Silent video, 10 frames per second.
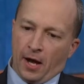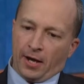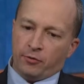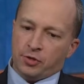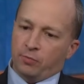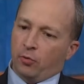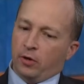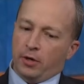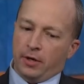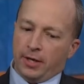
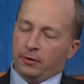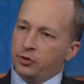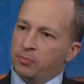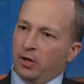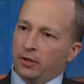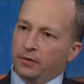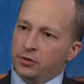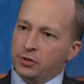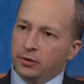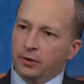Irish-born English
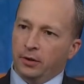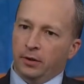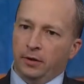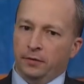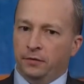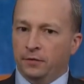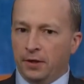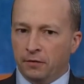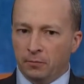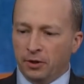politician, a
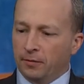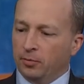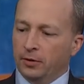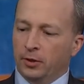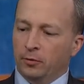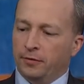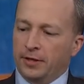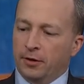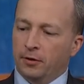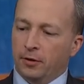statesman, a political
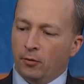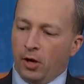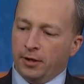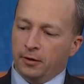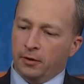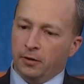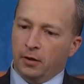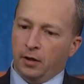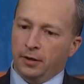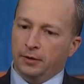thinker and writer
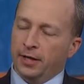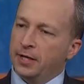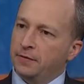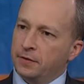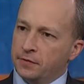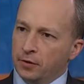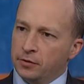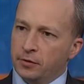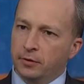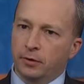uh, in the late eighteenth century.